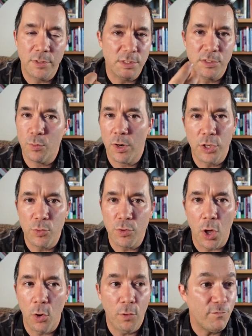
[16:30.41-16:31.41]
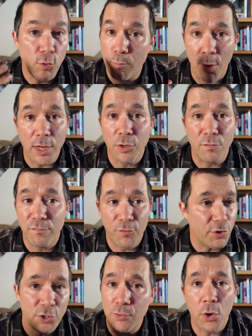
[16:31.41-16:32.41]
This is where you go. If you break your
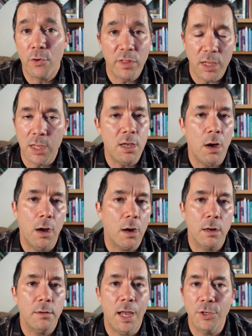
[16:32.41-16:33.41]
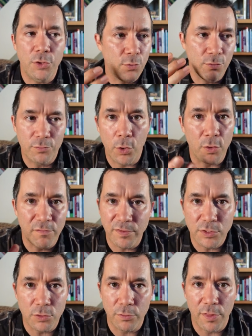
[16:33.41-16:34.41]
foot, you go to the ER and you go to
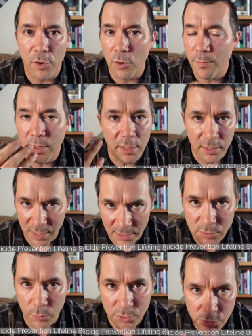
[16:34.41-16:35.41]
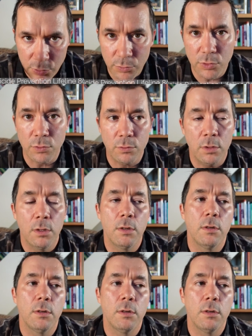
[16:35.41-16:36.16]
physical therapy. Like, that's what you do.